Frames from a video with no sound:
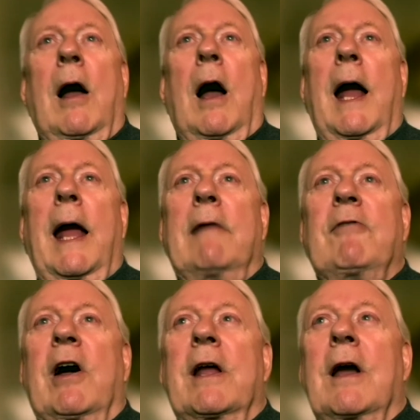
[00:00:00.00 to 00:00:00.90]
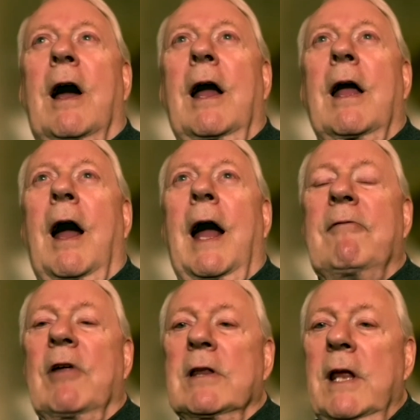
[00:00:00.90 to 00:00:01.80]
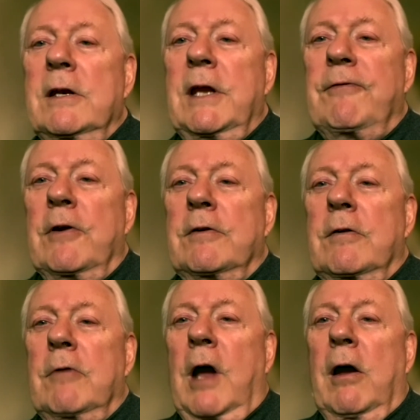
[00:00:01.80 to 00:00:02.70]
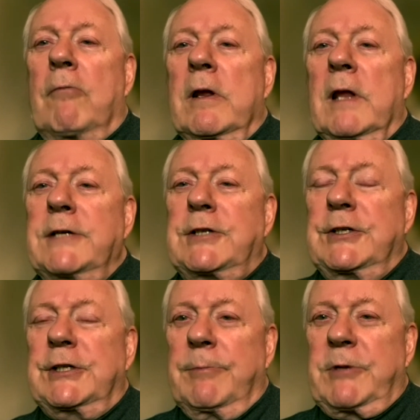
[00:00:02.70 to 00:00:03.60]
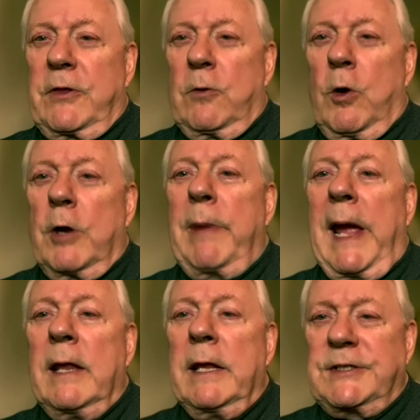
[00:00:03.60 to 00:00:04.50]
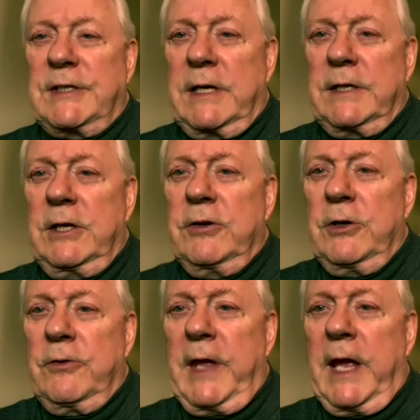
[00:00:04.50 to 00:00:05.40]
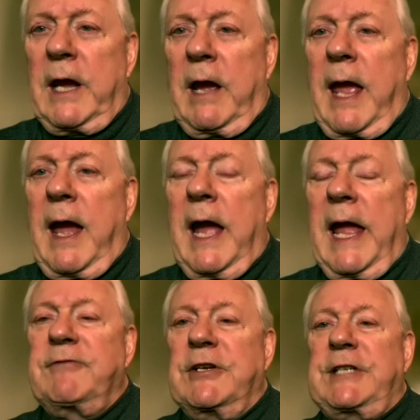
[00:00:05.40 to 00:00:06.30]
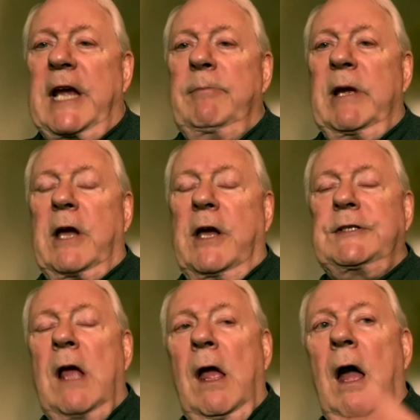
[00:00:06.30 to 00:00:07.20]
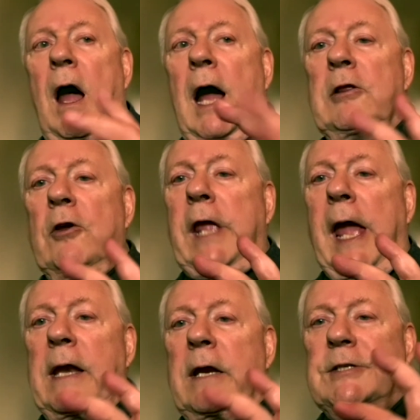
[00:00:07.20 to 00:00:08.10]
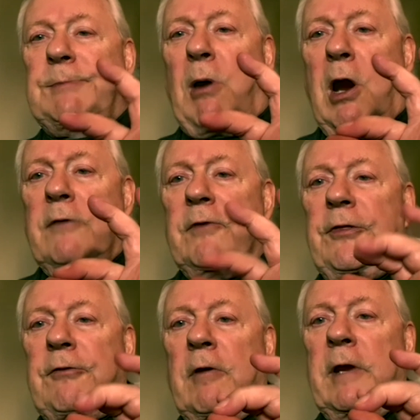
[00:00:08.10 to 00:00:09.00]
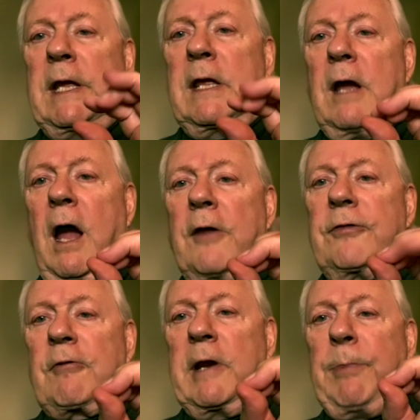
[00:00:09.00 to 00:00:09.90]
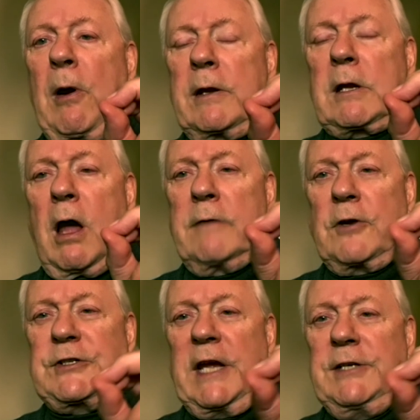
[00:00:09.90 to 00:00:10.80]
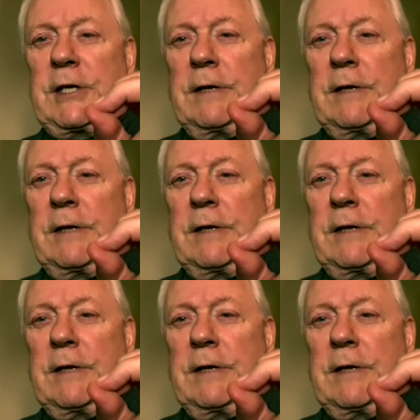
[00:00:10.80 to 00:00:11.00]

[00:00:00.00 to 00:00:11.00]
Wow. I have a little different relationship to the word balance than you do. Then I have to say, because I look at it as part of a three-part conversation.